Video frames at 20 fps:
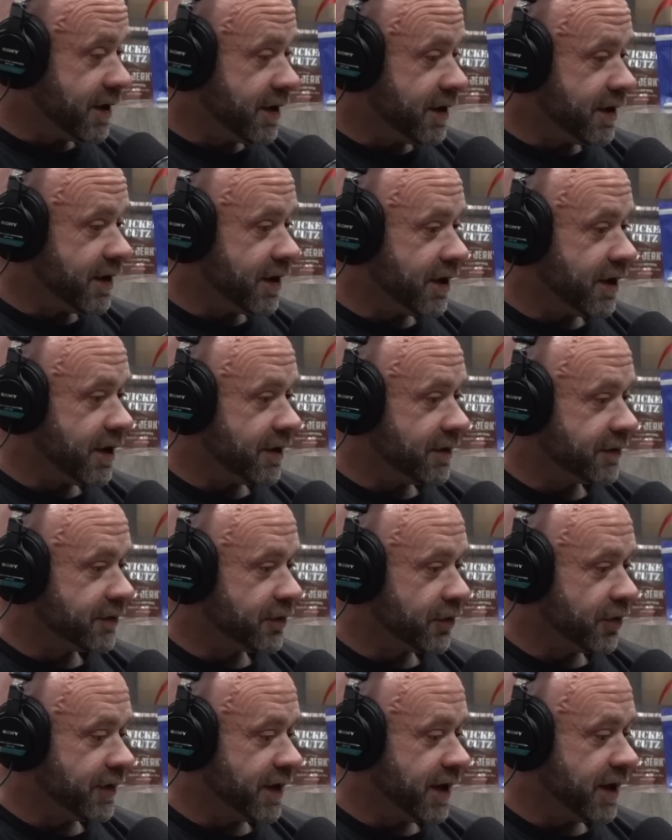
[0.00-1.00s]
the
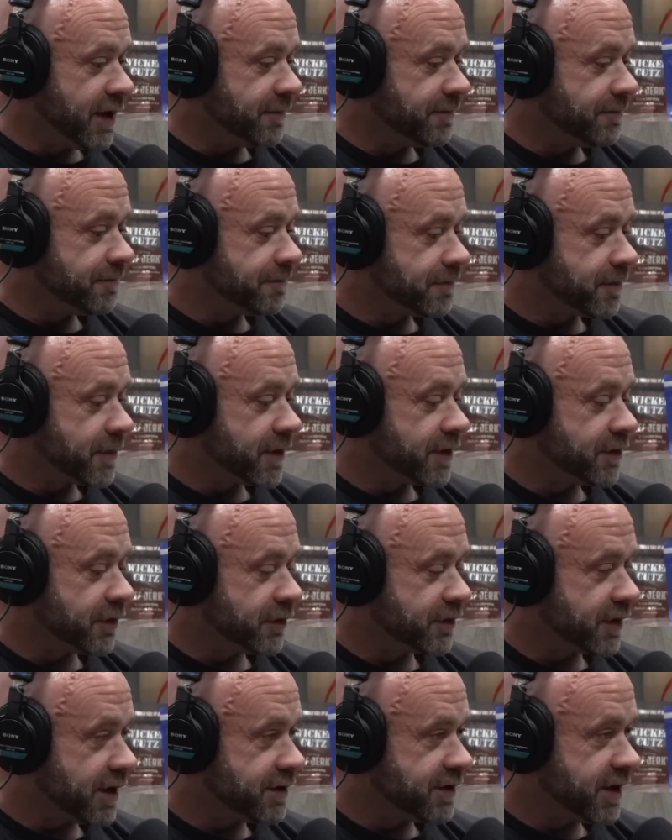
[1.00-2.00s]
story on that. So
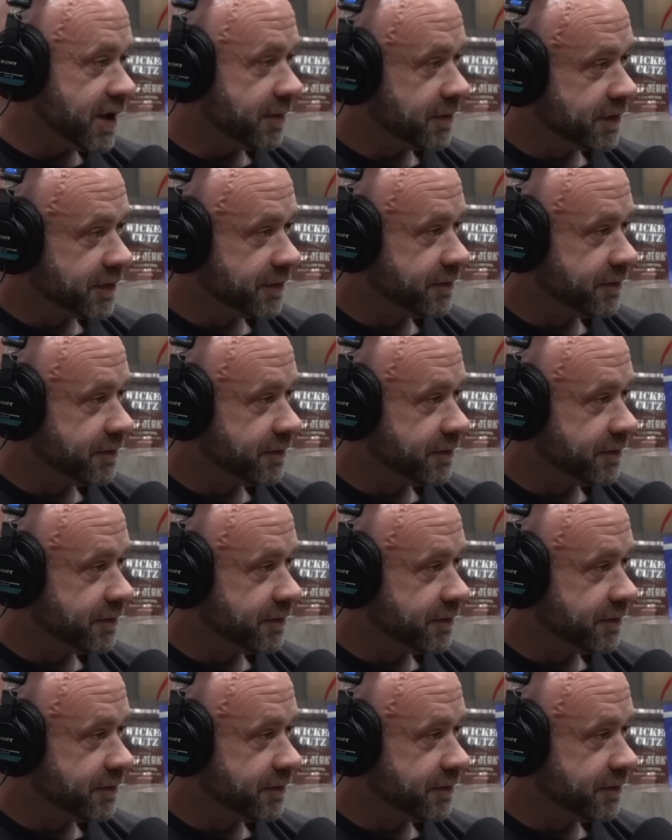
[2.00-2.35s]
Scott James.